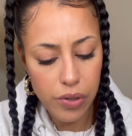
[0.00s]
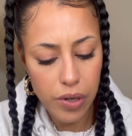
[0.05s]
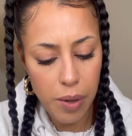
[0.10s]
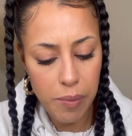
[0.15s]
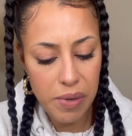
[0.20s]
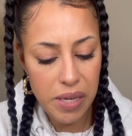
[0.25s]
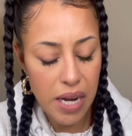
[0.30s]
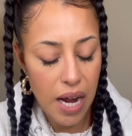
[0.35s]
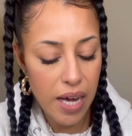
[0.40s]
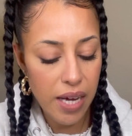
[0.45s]
I
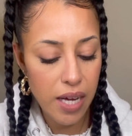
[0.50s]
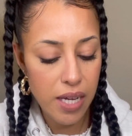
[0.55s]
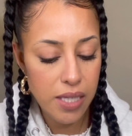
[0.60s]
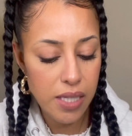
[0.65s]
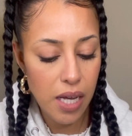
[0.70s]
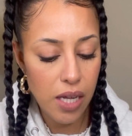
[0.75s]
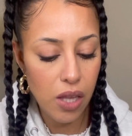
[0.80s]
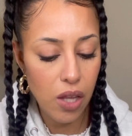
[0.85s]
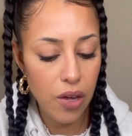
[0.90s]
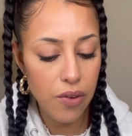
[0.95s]
mean, I guess
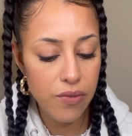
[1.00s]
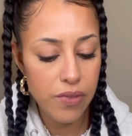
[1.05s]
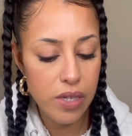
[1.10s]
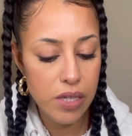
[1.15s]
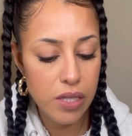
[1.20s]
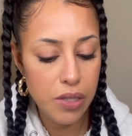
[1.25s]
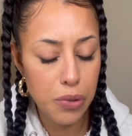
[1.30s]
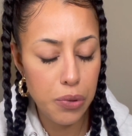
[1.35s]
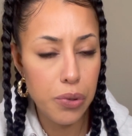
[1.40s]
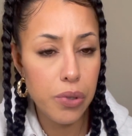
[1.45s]
I love
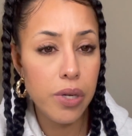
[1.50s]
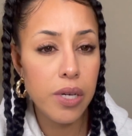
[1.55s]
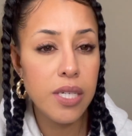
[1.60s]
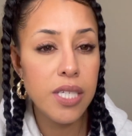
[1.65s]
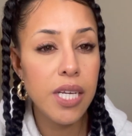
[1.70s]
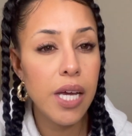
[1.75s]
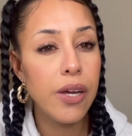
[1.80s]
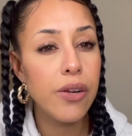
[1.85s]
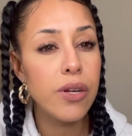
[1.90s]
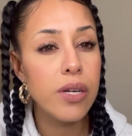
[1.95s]
these little
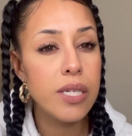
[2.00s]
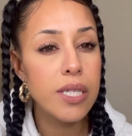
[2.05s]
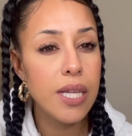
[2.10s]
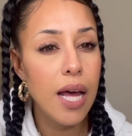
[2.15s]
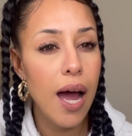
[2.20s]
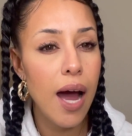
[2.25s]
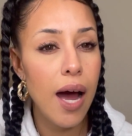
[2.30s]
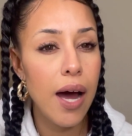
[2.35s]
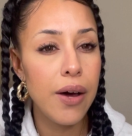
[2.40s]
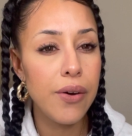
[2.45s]
containers
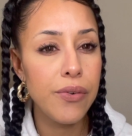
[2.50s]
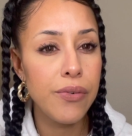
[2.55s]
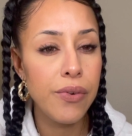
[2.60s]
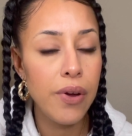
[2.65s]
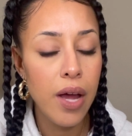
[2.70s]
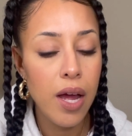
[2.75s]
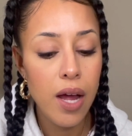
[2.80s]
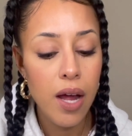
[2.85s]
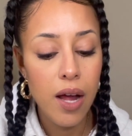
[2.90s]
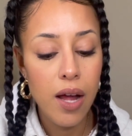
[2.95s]
that have
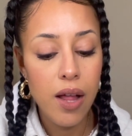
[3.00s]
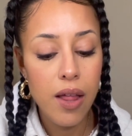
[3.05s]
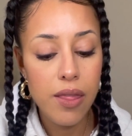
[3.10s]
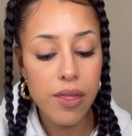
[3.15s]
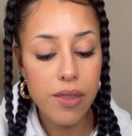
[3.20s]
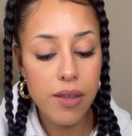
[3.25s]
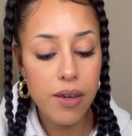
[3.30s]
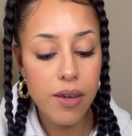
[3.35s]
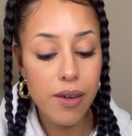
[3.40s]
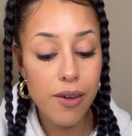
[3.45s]

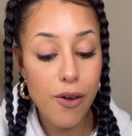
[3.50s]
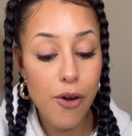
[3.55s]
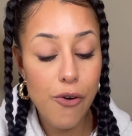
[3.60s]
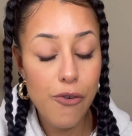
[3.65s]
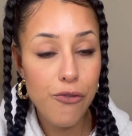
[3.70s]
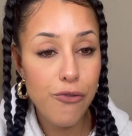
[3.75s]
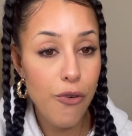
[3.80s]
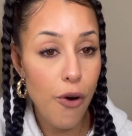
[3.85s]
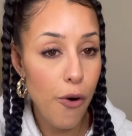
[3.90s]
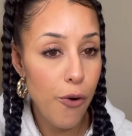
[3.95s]
the
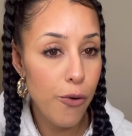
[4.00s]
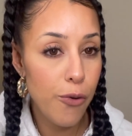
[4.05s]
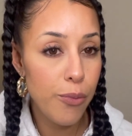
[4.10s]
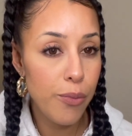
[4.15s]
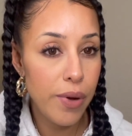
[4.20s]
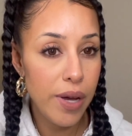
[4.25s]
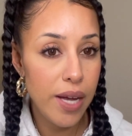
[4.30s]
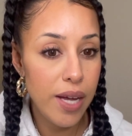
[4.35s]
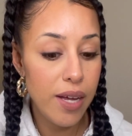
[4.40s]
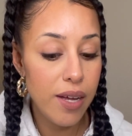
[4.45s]

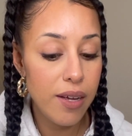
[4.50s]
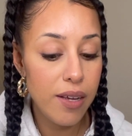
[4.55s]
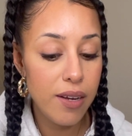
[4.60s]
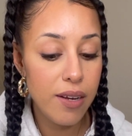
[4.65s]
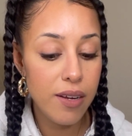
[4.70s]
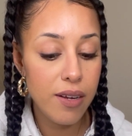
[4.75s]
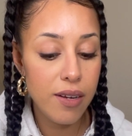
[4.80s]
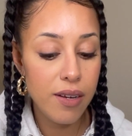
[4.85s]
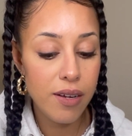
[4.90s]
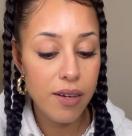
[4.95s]
foam
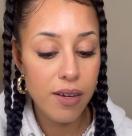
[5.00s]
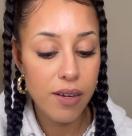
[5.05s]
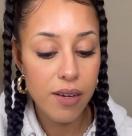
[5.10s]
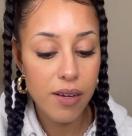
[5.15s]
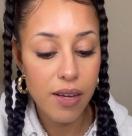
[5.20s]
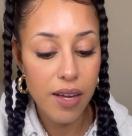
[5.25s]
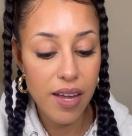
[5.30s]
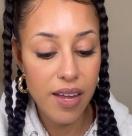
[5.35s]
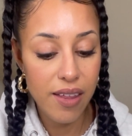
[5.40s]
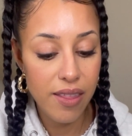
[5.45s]
in
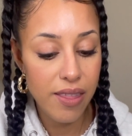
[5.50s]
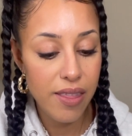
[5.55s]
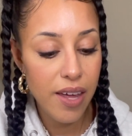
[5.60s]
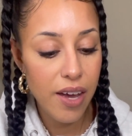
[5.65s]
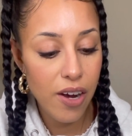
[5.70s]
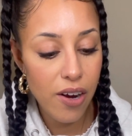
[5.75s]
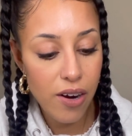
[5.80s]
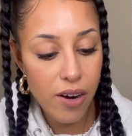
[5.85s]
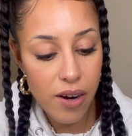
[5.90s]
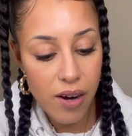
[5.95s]

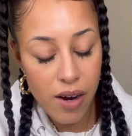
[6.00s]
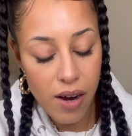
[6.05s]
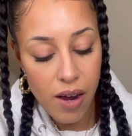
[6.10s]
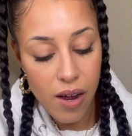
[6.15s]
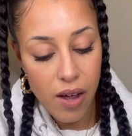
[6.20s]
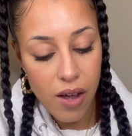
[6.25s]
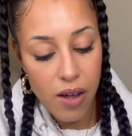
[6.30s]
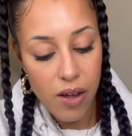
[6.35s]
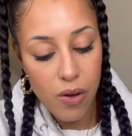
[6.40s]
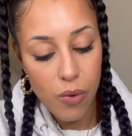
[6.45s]
there
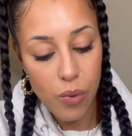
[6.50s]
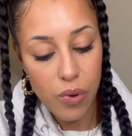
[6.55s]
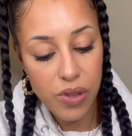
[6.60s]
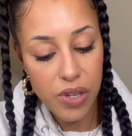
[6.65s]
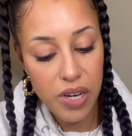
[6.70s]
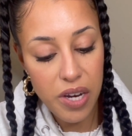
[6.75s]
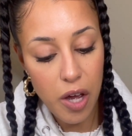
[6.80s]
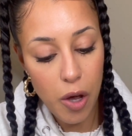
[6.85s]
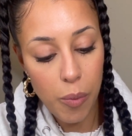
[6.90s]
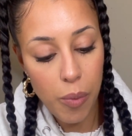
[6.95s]
with the
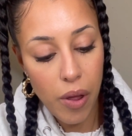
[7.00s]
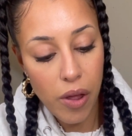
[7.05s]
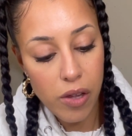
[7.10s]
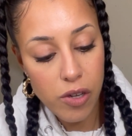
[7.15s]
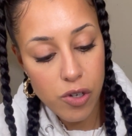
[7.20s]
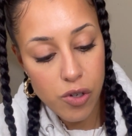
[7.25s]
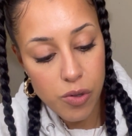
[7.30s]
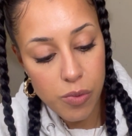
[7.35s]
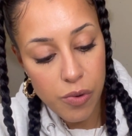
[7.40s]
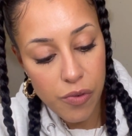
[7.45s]
nail
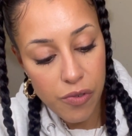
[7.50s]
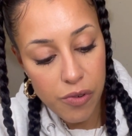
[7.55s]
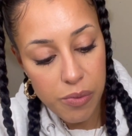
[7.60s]
polish remover,